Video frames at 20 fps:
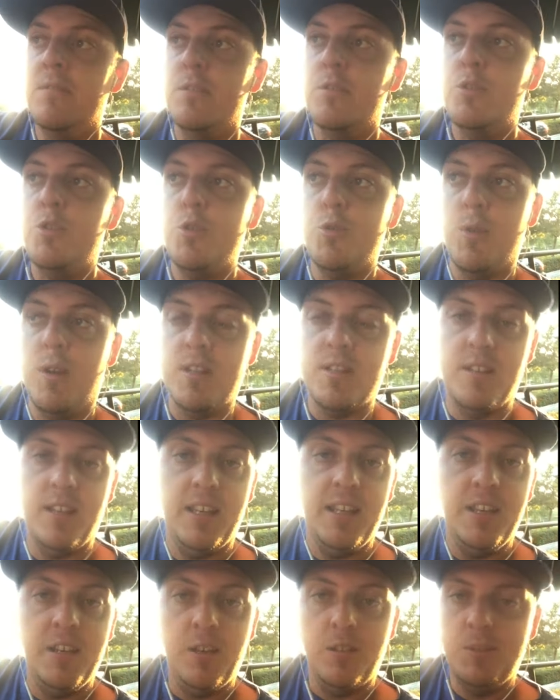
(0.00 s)
Trust that
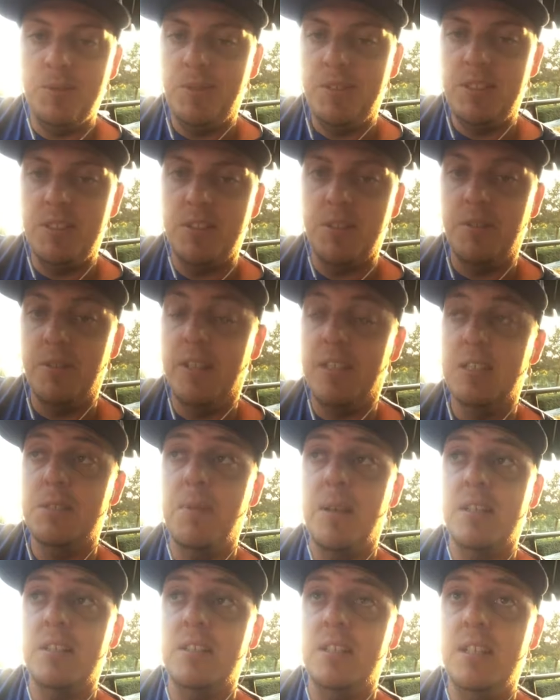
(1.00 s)
he knows what he's doing,
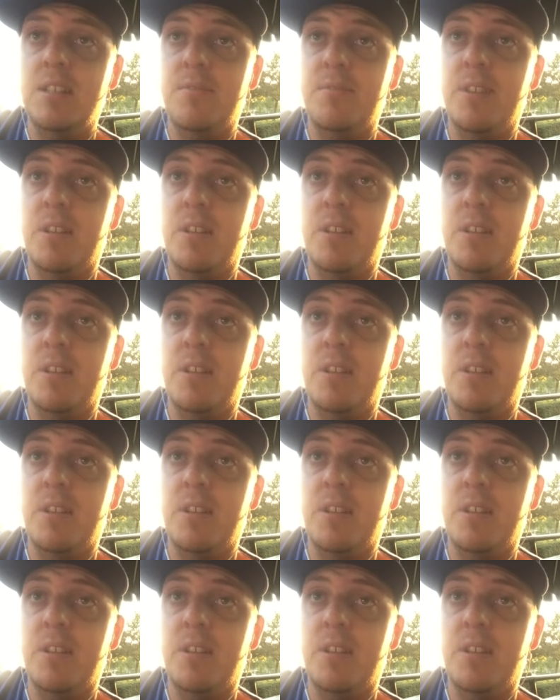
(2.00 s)
especially if